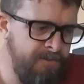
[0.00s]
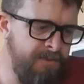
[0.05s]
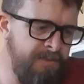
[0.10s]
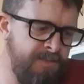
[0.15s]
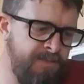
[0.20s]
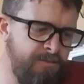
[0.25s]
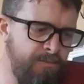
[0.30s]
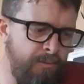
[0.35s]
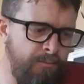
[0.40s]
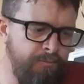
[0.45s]

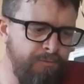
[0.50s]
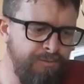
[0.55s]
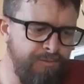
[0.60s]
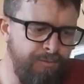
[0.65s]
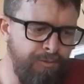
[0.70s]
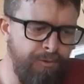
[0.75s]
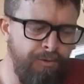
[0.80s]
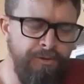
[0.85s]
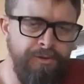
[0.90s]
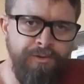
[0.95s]
This one was
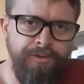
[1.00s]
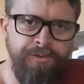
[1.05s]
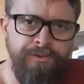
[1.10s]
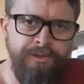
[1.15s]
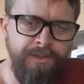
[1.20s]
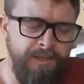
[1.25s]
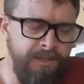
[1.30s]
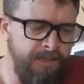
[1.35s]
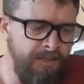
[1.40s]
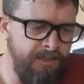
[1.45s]

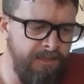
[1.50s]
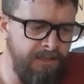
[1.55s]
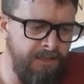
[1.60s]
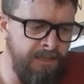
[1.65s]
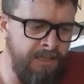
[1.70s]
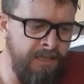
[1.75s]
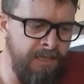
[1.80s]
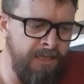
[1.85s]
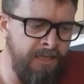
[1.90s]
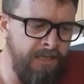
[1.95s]
brewed
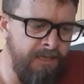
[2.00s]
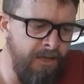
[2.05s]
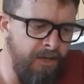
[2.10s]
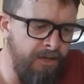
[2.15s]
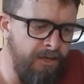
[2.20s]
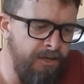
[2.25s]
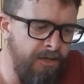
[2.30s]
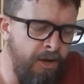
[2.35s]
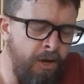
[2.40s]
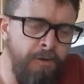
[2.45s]

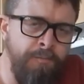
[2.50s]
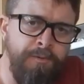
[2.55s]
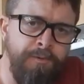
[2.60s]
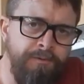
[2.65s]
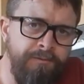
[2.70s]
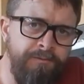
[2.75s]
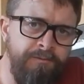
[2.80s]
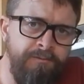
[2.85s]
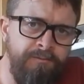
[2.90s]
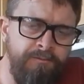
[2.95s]

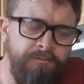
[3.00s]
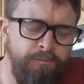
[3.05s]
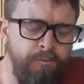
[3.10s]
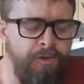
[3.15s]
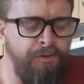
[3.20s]
open,